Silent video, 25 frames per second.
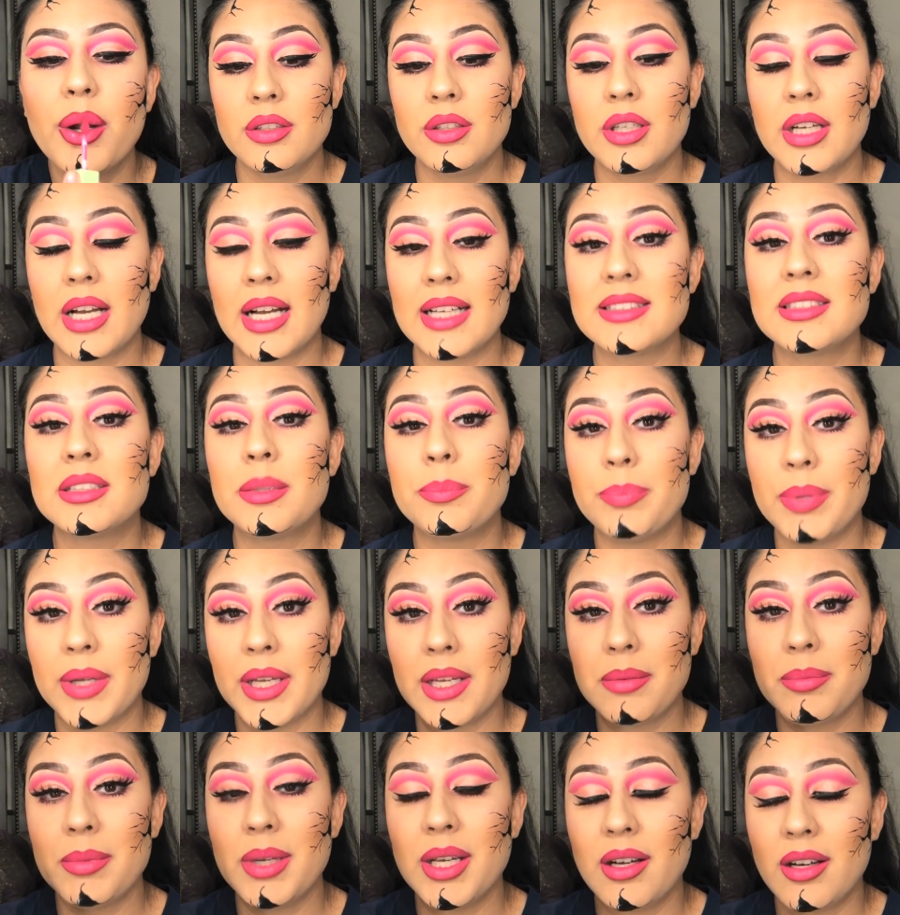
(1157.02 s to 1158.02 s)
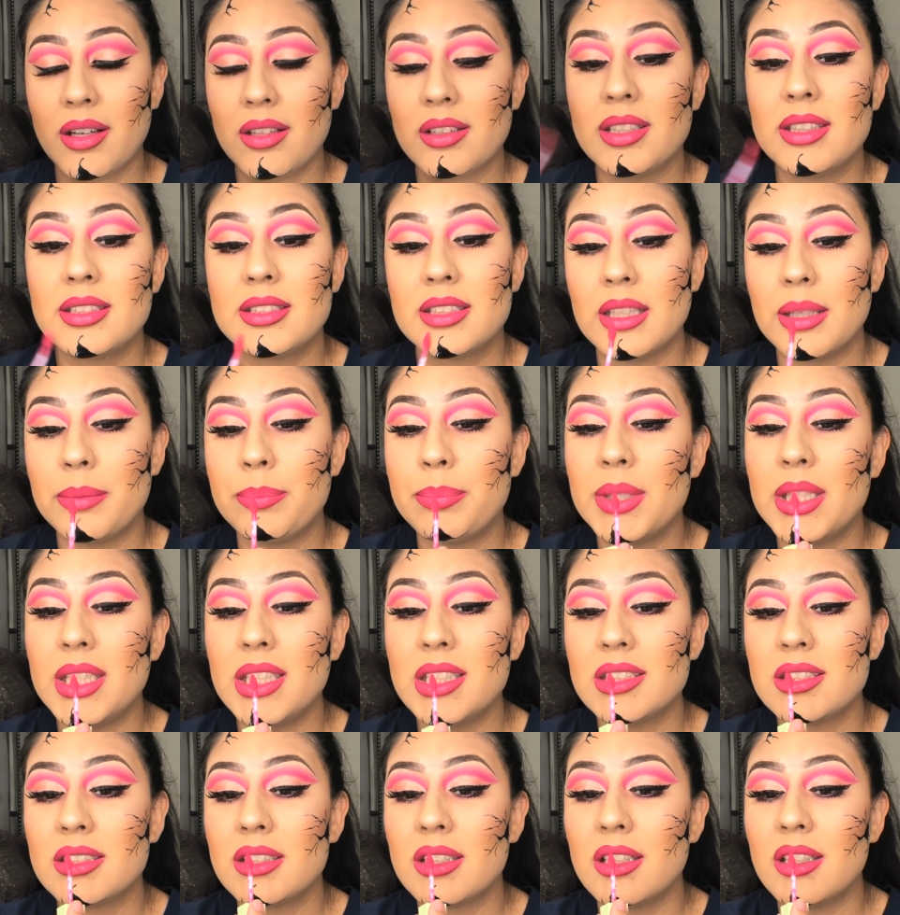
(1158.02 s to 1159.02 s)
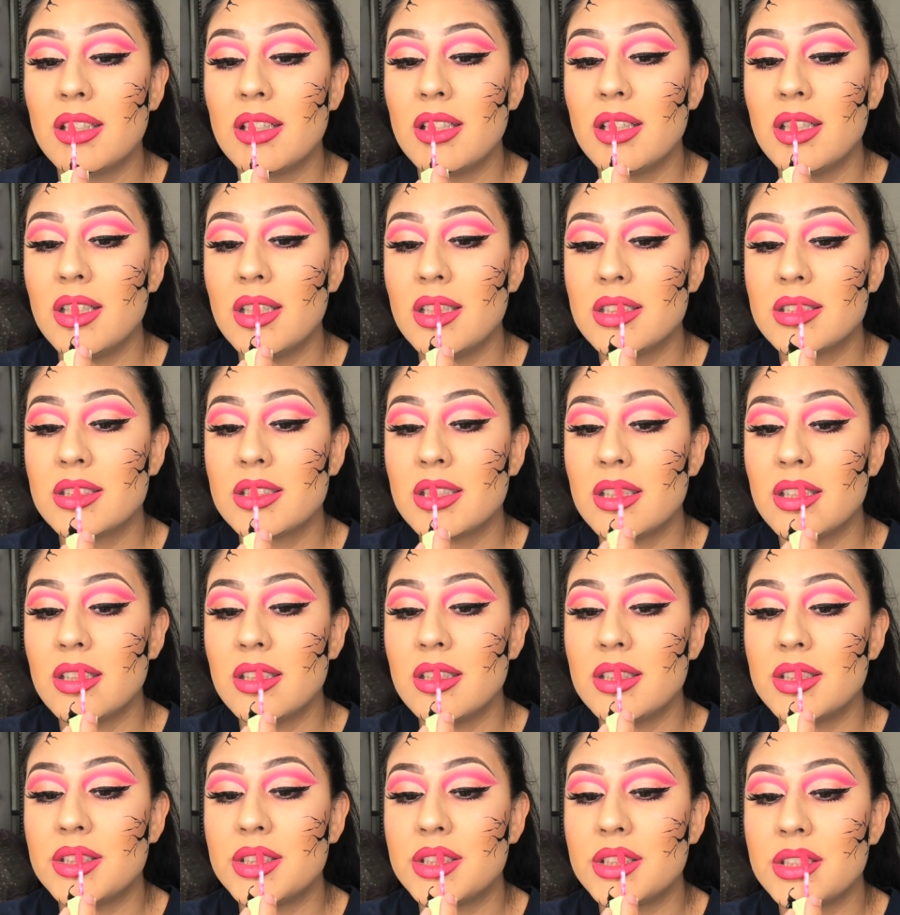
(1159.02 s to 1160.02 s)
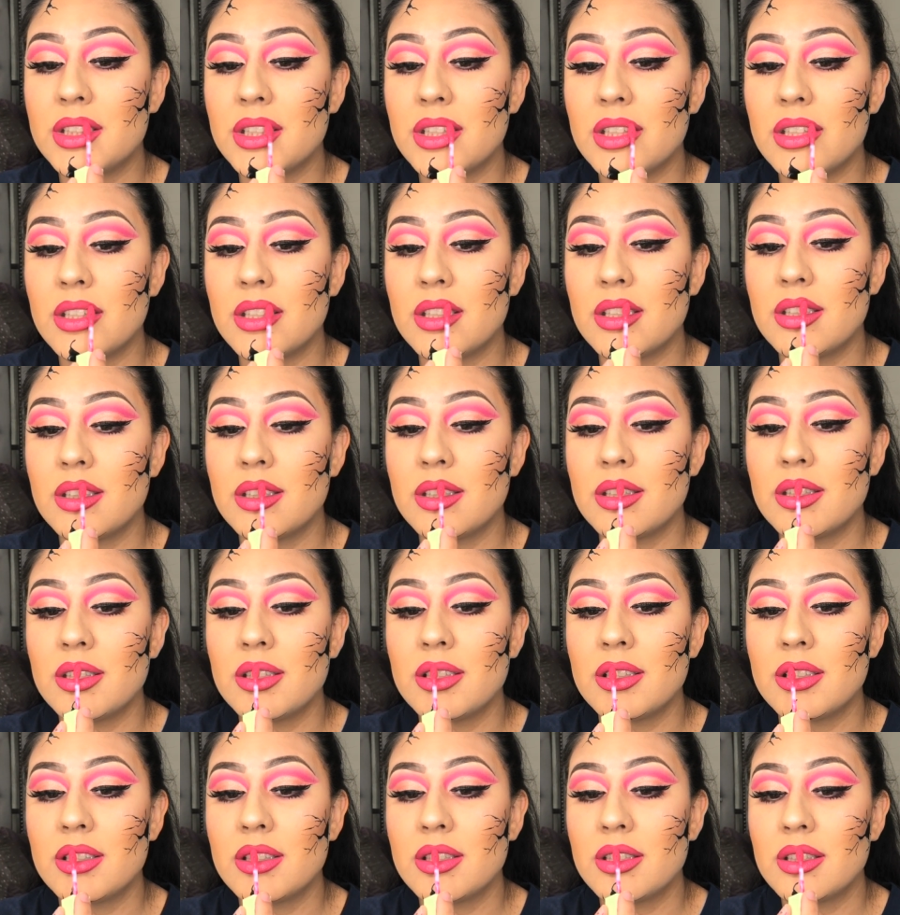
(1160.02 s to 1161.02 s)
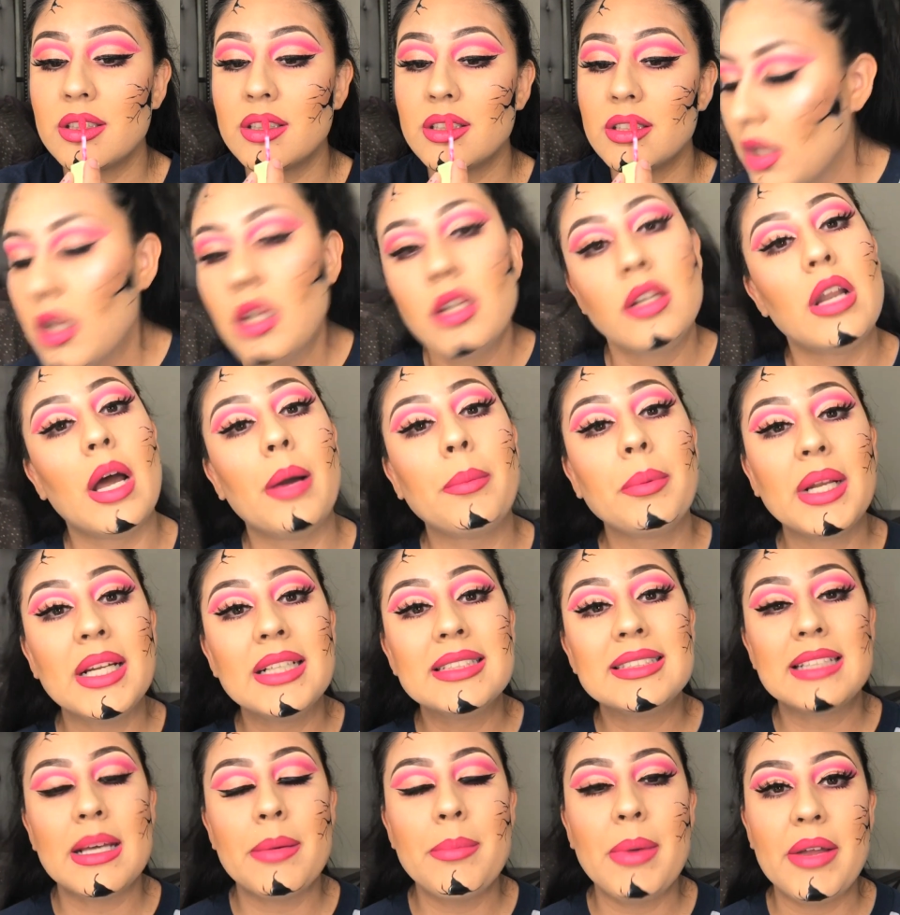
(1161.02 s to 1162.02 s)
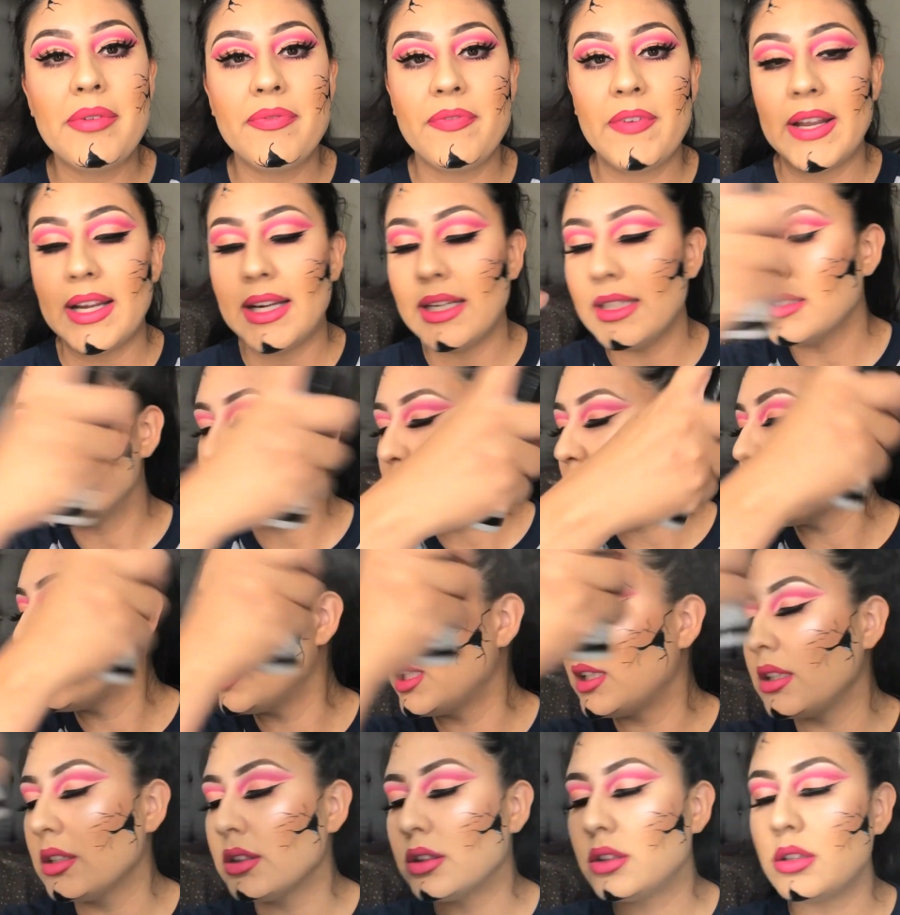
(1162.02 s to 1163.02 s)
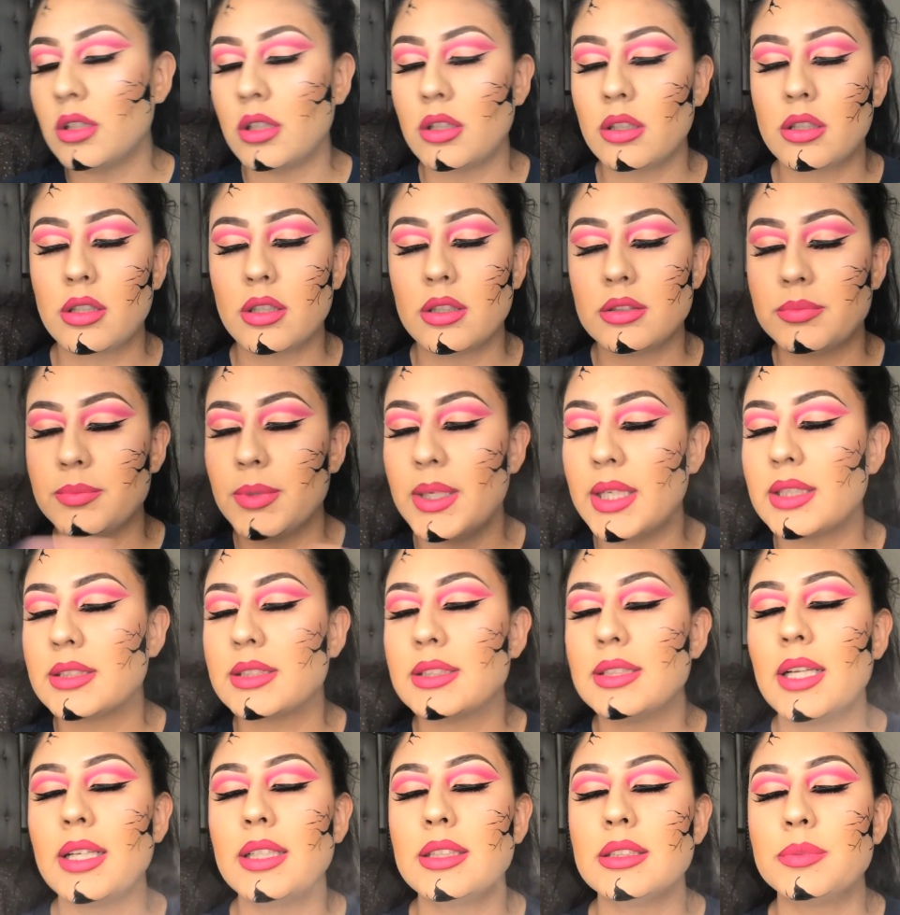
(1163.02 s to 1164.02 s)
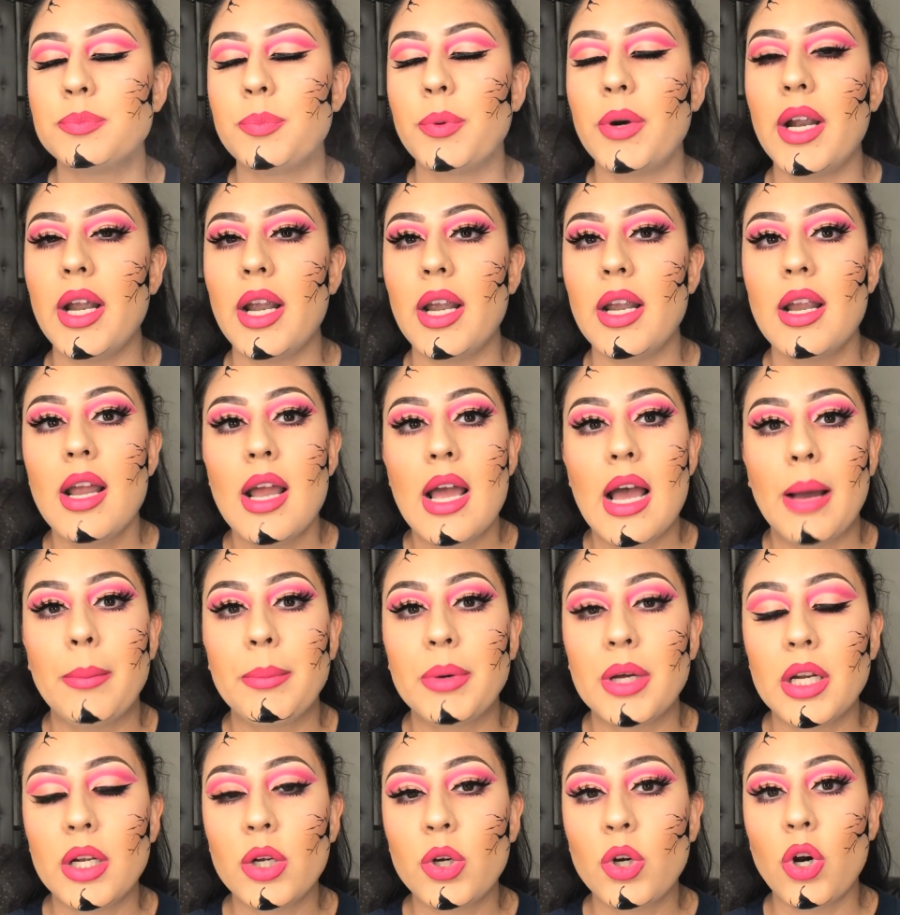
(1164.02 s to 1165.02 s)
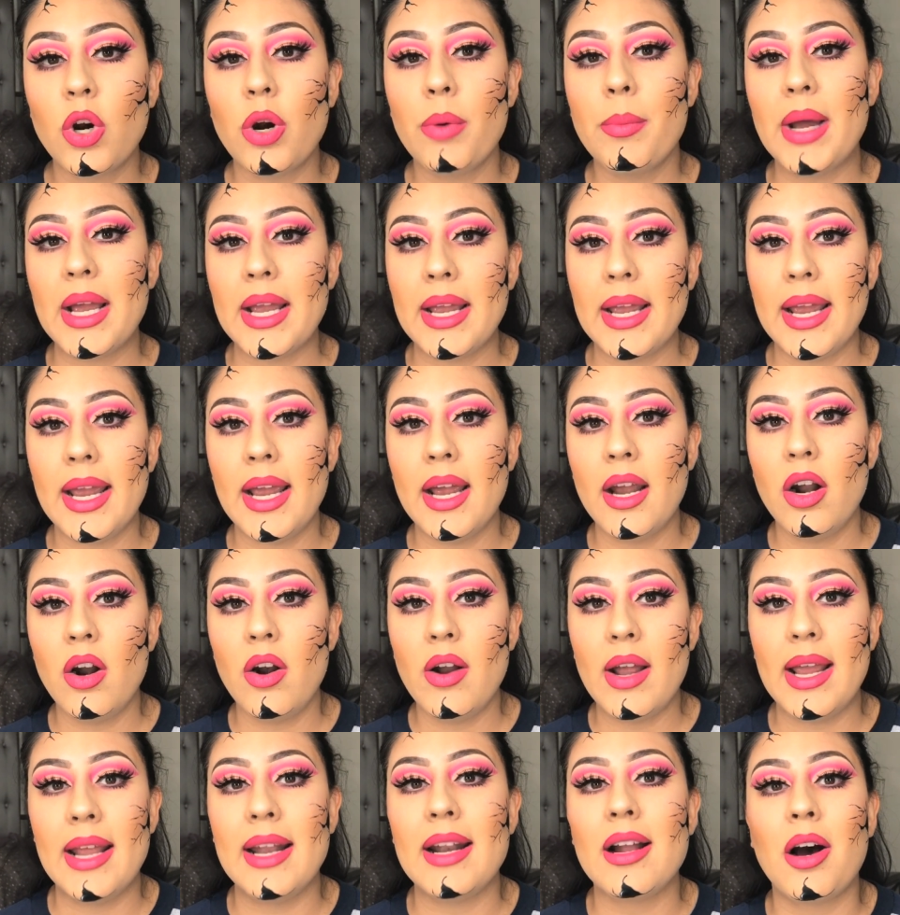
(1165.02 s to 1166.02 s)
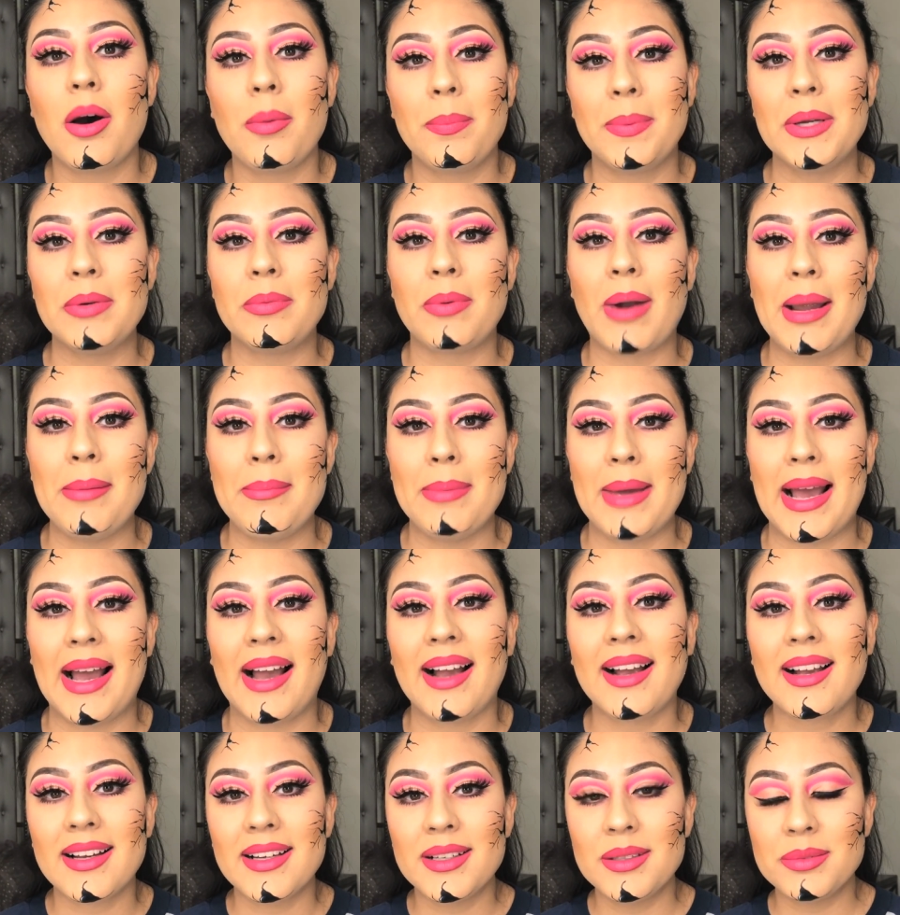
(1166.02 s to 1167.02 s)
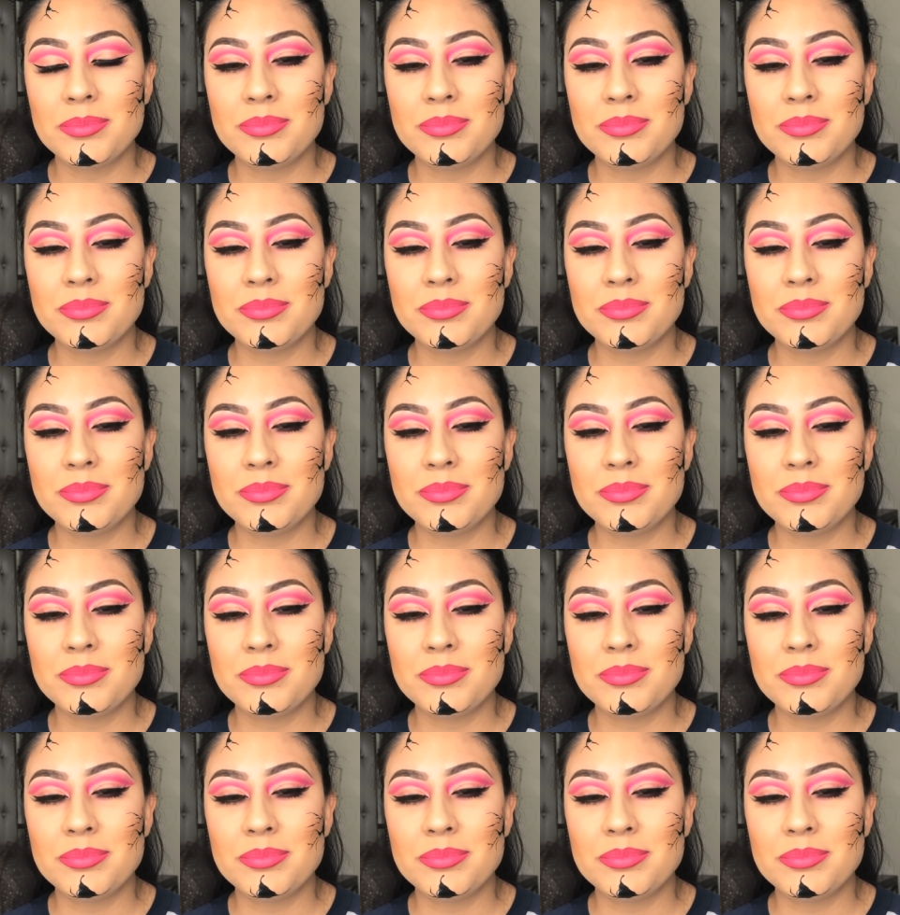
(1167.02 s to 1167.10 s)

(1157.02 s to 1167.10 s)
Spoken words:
You guys, the pigment on these lippies is the shit. Now I'm going to set my face with this Gerard Cosmetics setting spray. I'm going to curl my hair and I'll be right back.